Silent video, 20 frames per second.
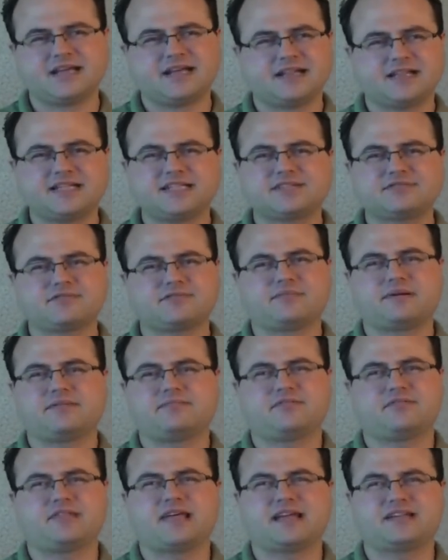Let's
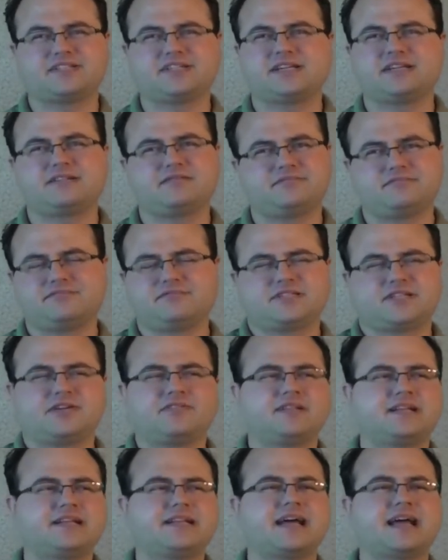remember that. She was
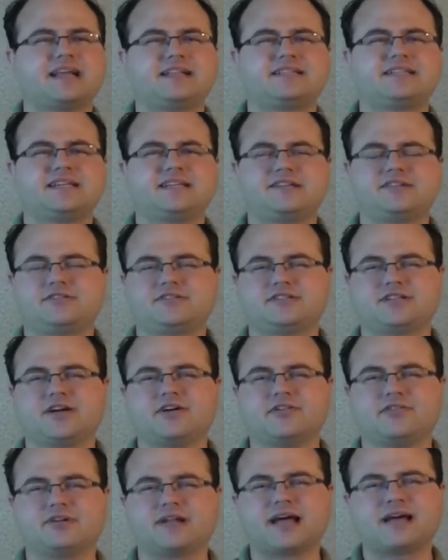only 19 years
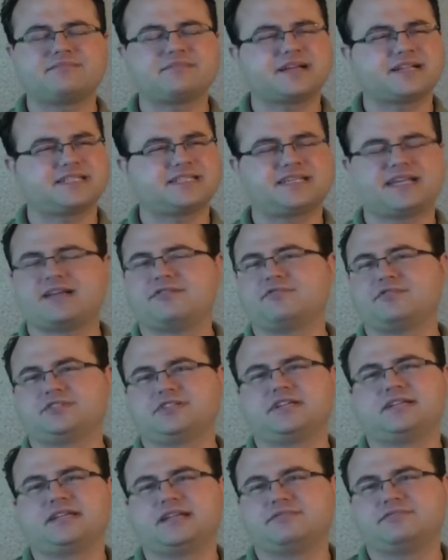old. I'm not saying what
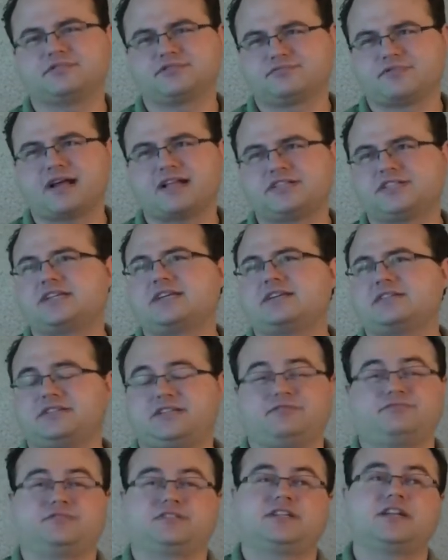she did was right. She
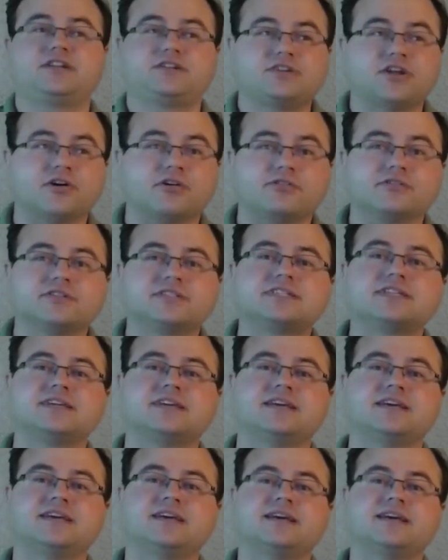was an adult.